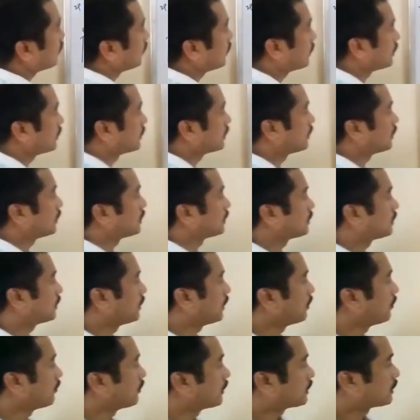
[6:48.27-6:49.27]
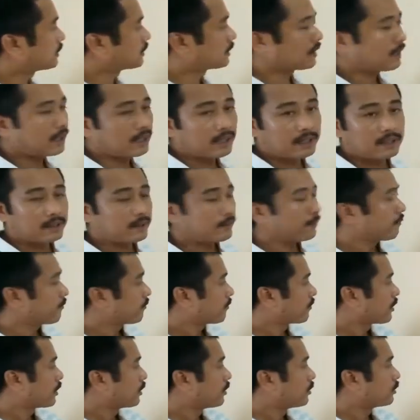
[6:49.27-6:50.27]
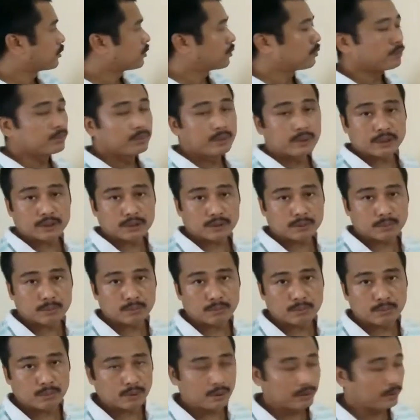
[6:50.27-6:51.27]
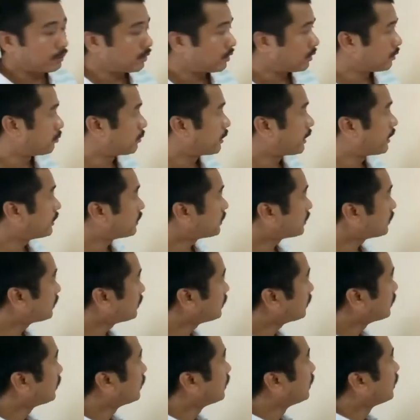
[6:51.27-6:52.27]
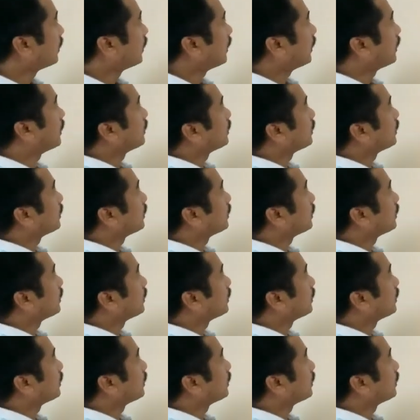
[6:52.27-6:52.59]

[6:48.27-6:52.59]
is the sigma star 2s molecular orbital, and